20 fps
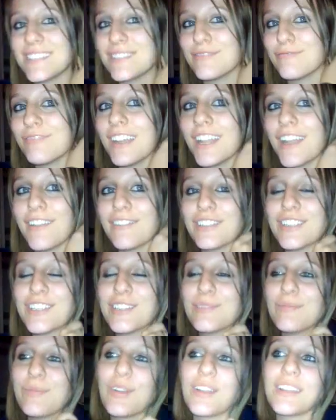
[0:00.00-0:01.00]
right after he's
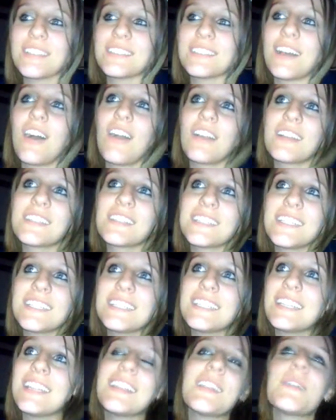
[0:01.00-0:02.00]
born, it's August
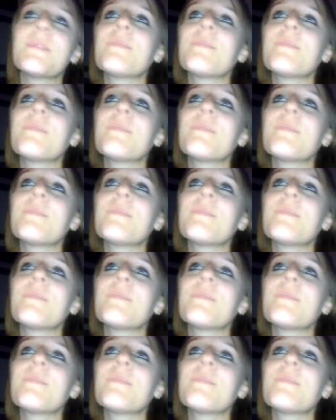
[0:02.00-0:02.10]
19th,